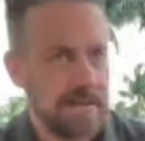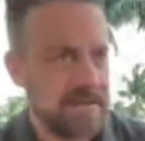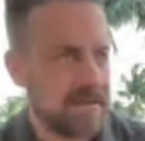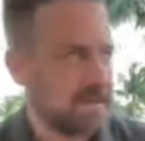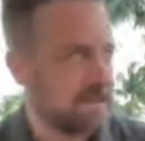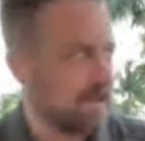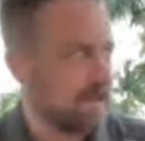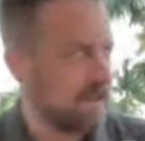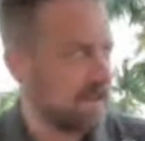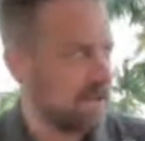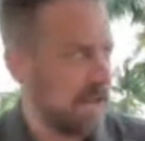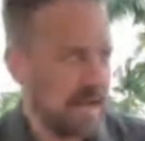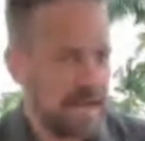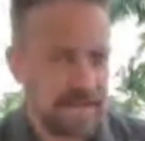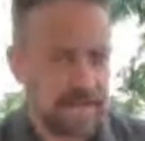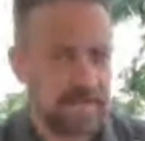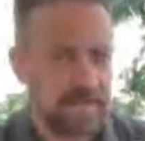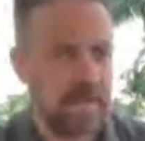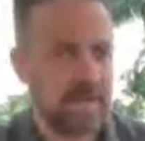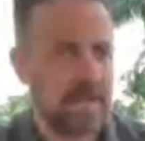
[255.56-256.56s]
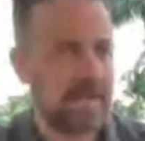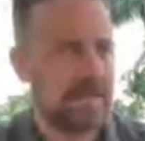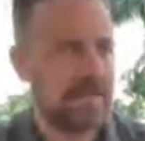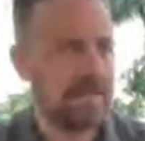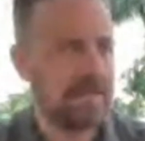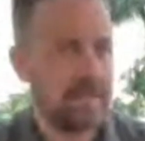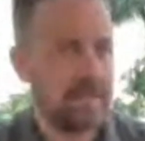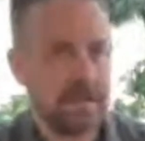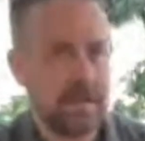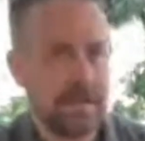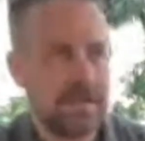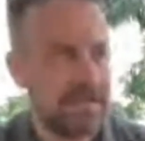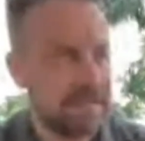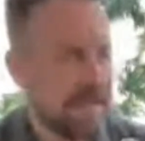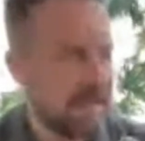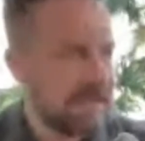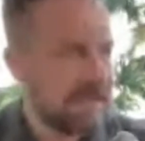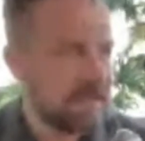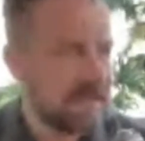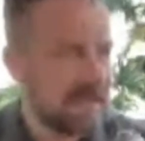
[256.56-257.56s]
this is going to cost me,
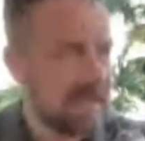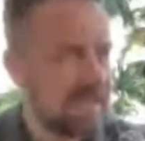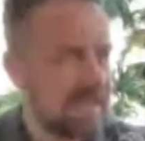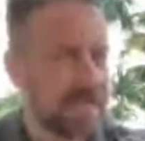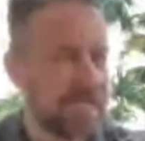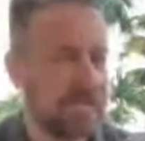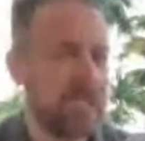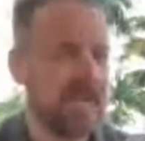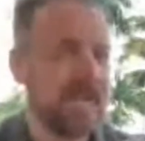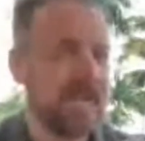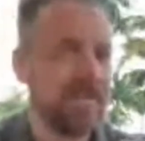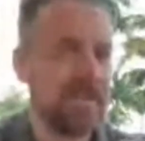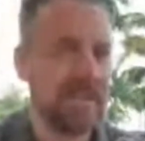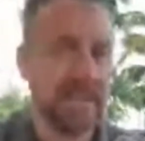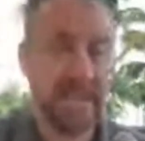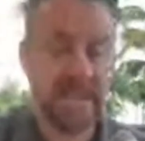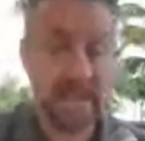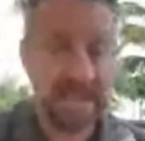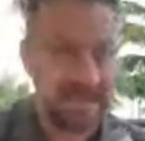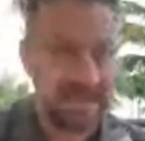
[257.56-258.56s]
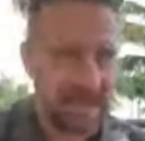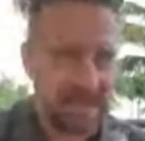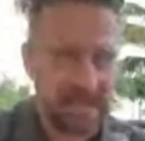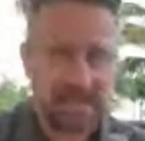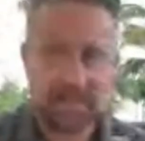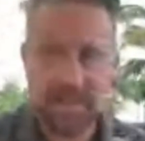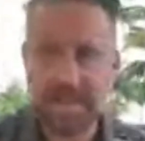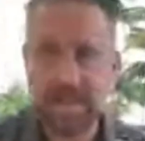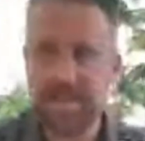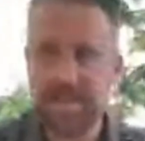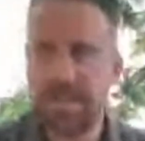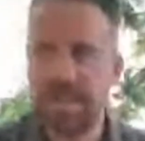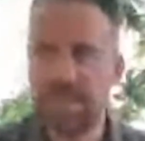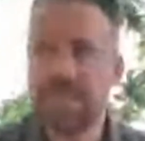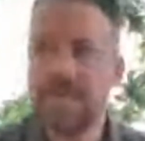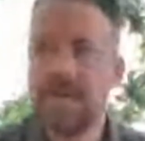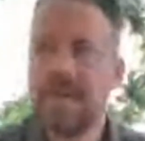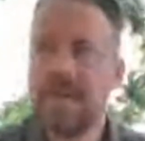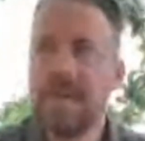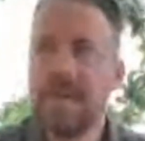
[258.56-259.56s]
10 cents or whatever to get a text
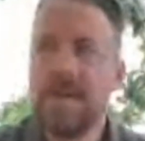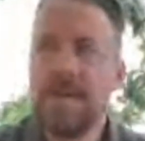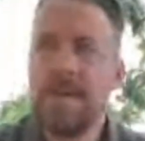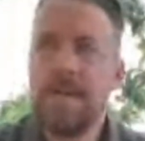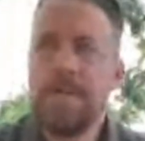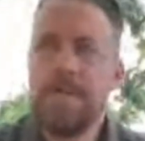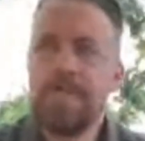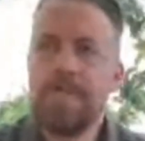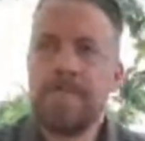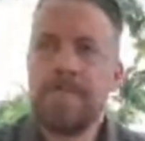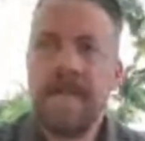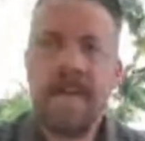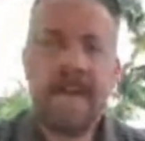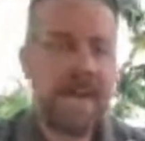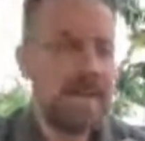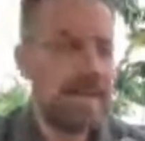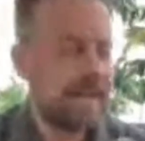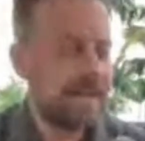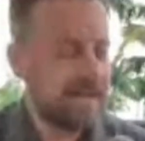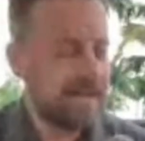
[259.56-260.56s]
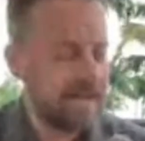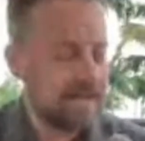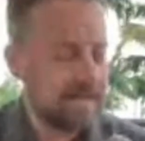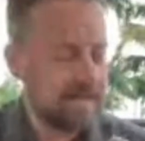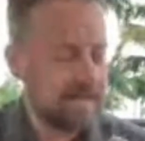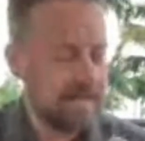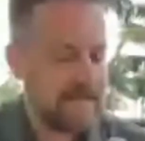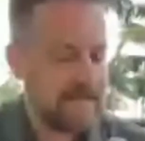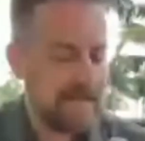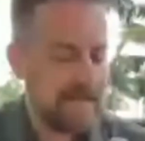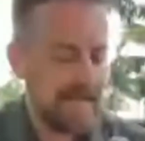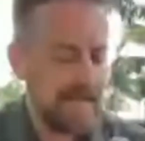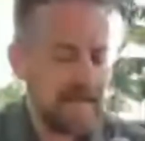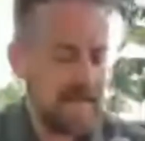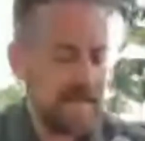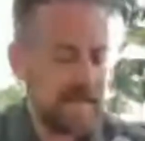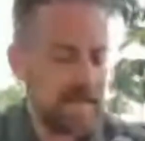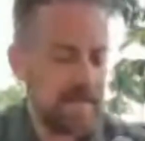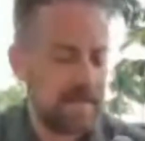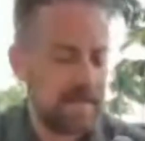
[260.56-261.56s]
message. And to
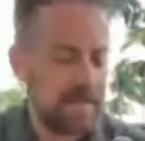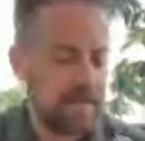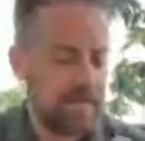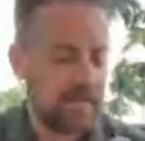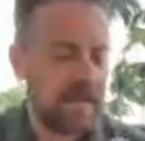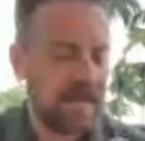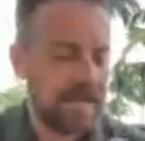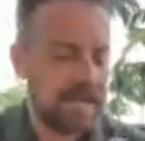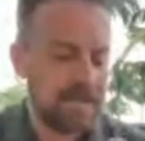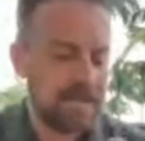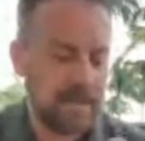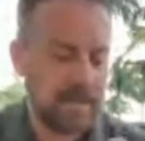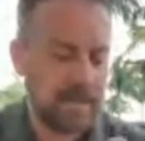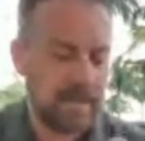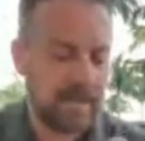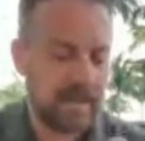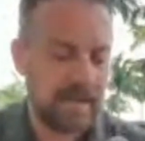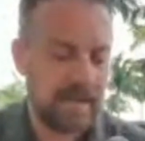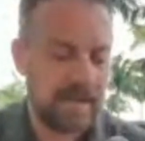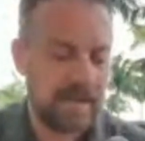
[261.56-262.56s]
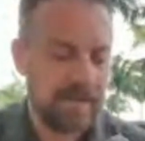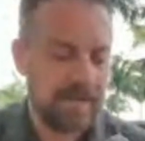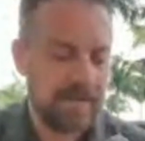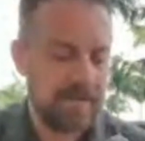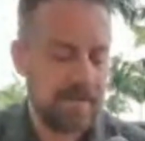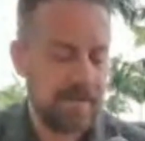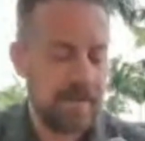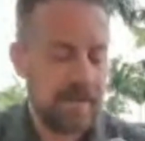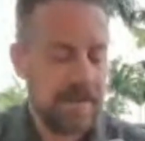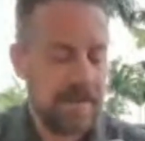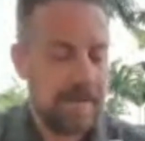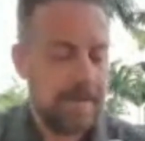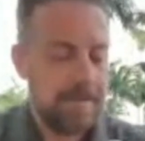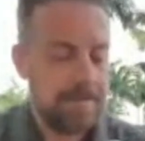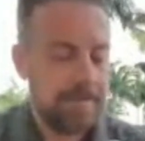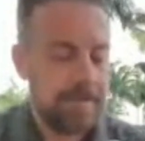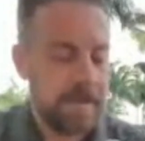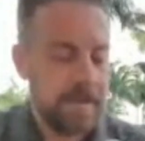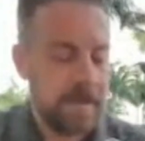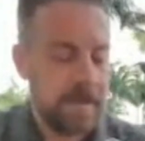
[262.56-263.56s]
see the progression of,
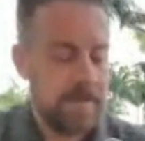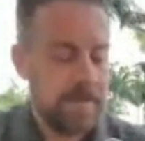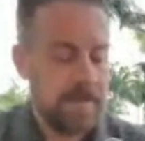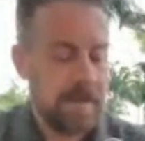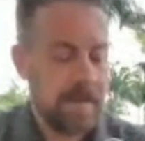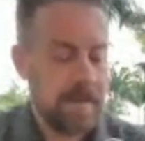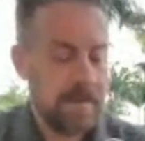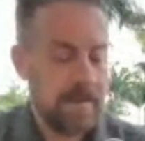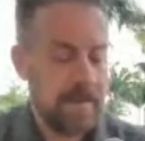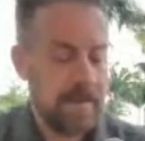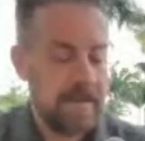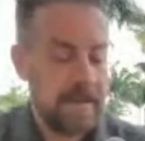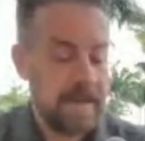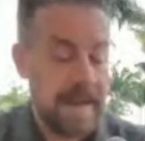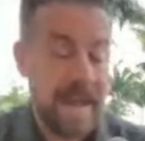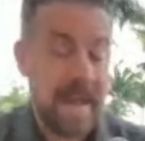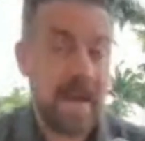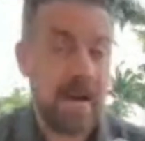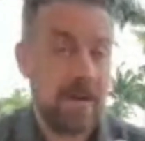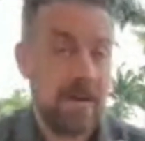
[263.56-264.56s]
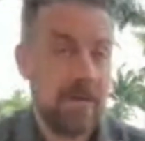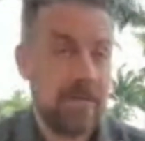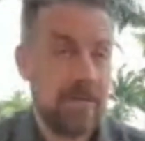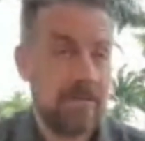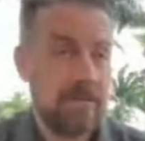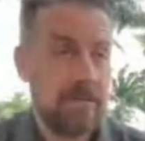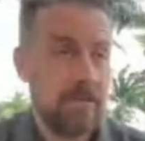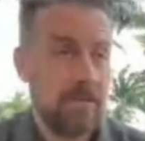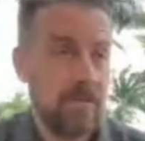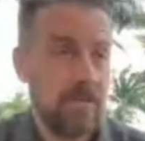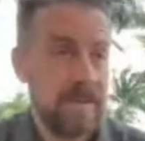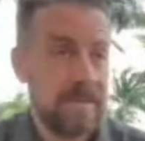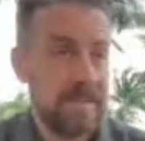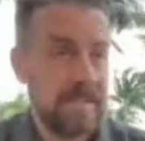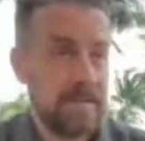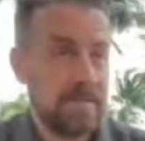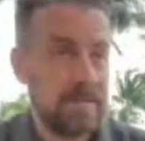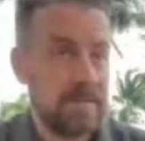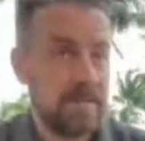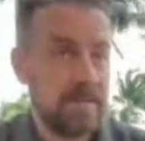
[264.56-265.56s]
the now what
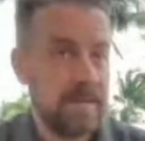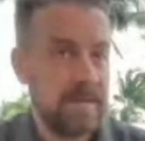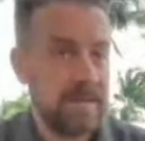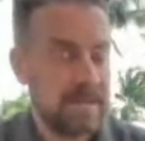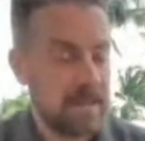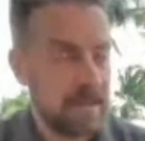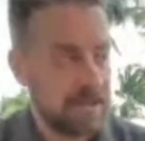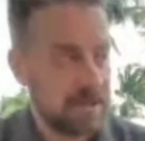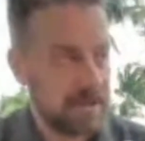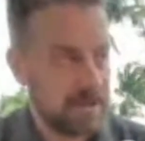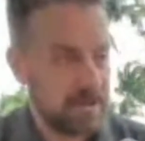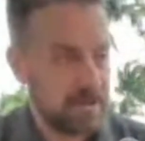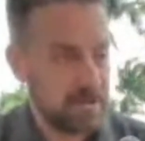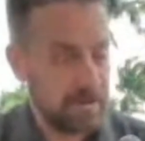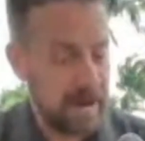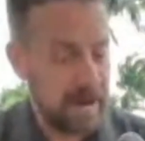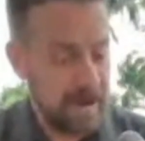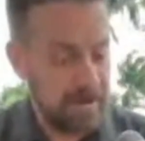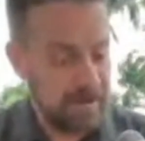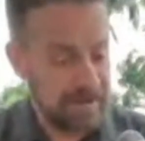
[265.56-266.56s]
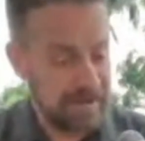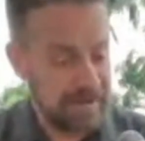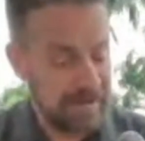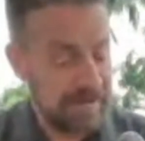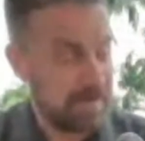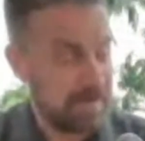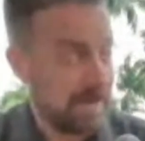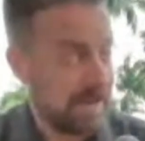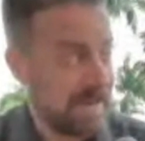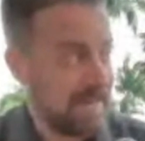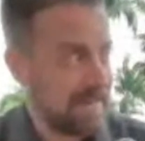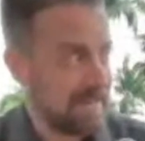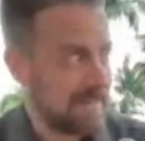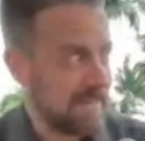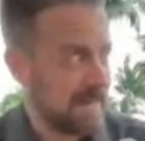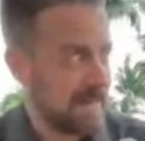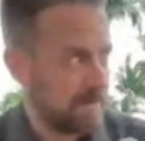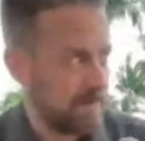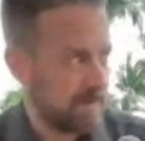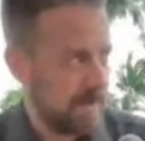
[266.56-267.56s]
seems to be such a crowded space,
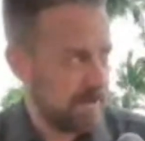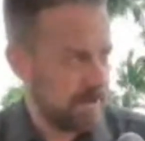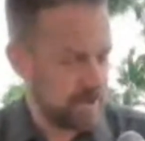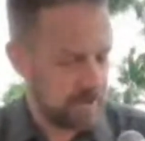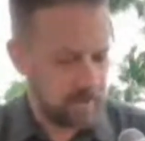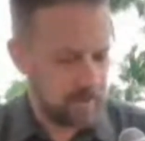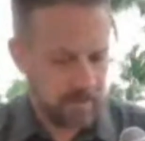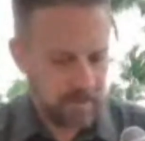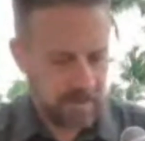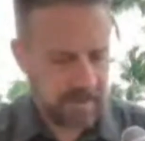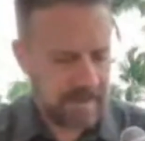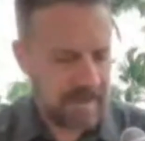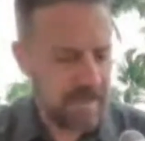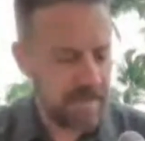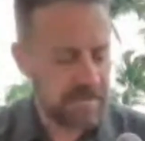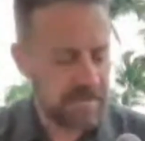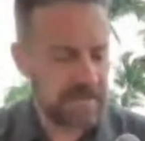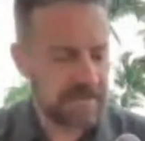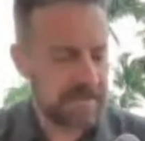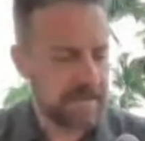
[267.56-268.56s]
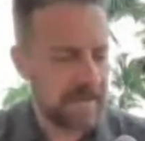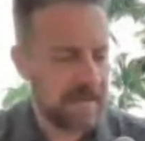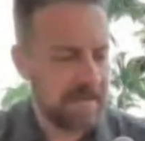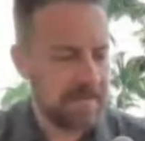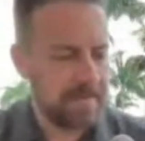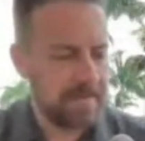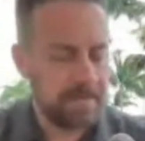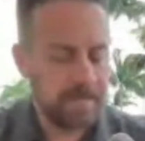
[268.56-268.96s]
that patient communication side